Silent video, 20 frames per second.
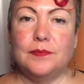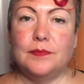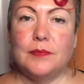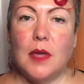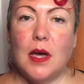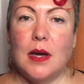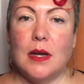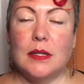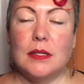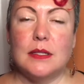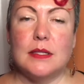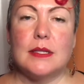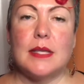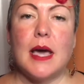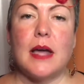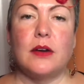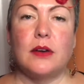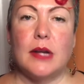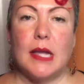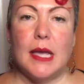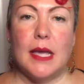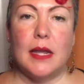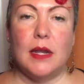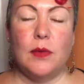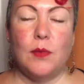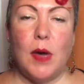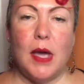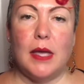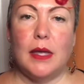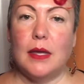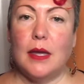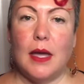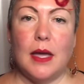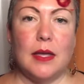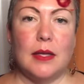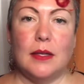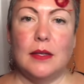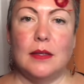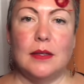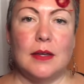On Saturday, anyway,
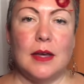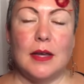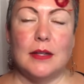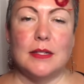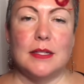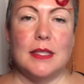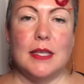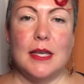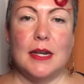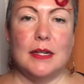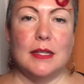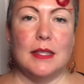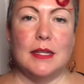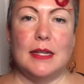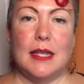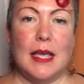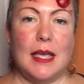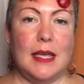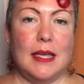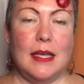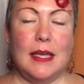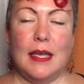I got to the end of the day,